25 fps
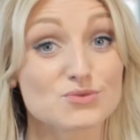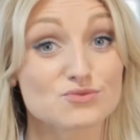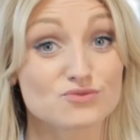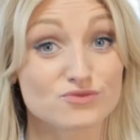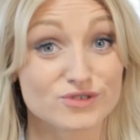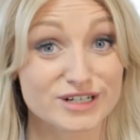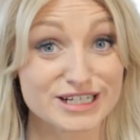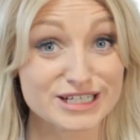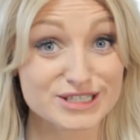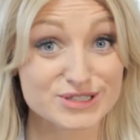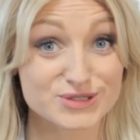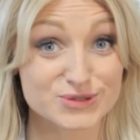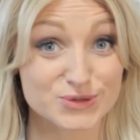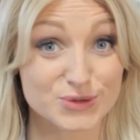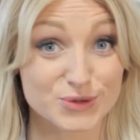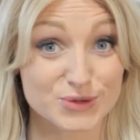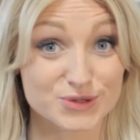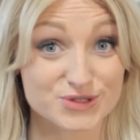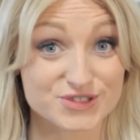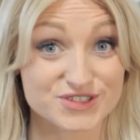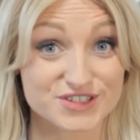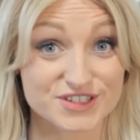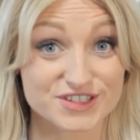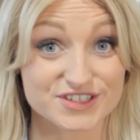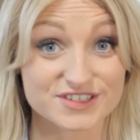
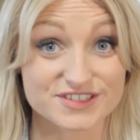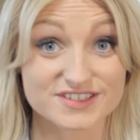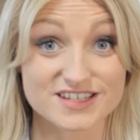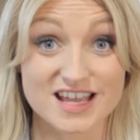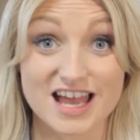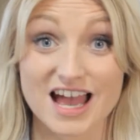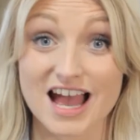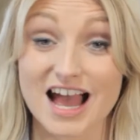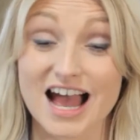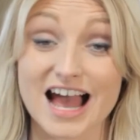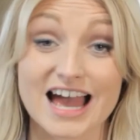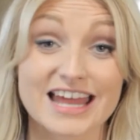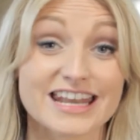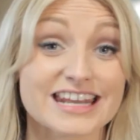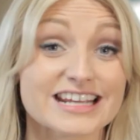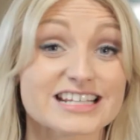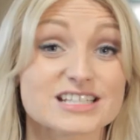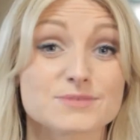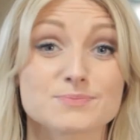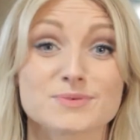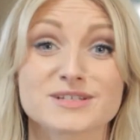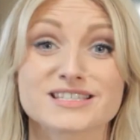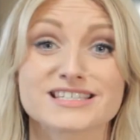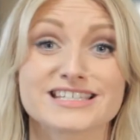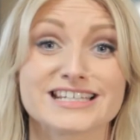resources and
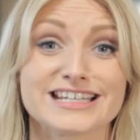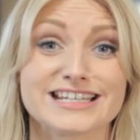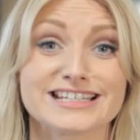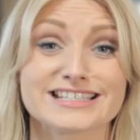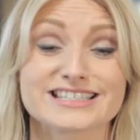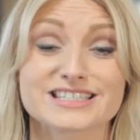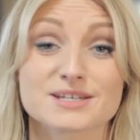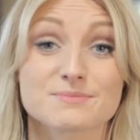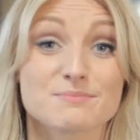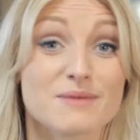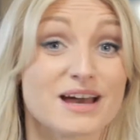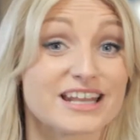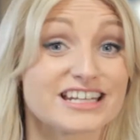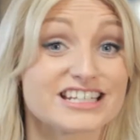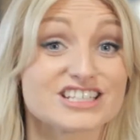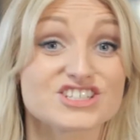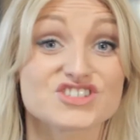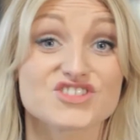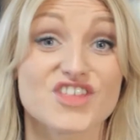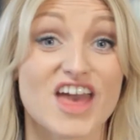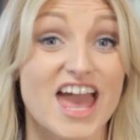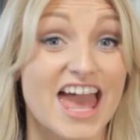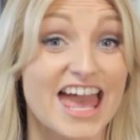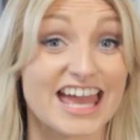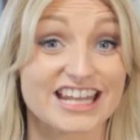expertise to manage
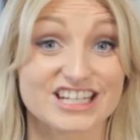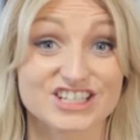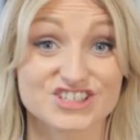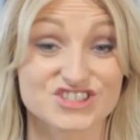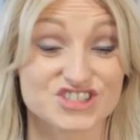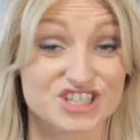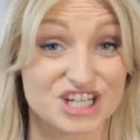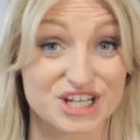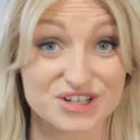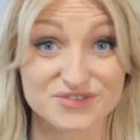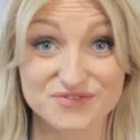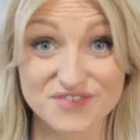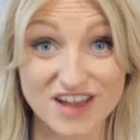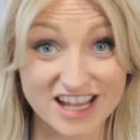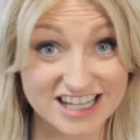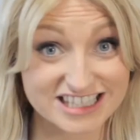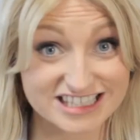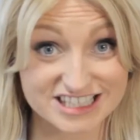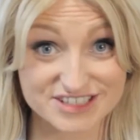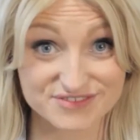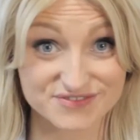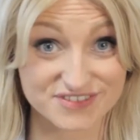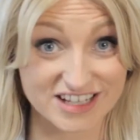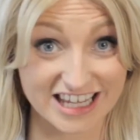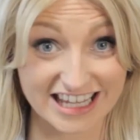their energy
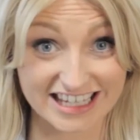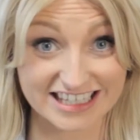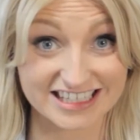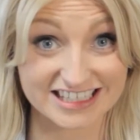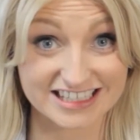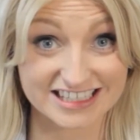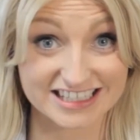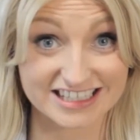effectively.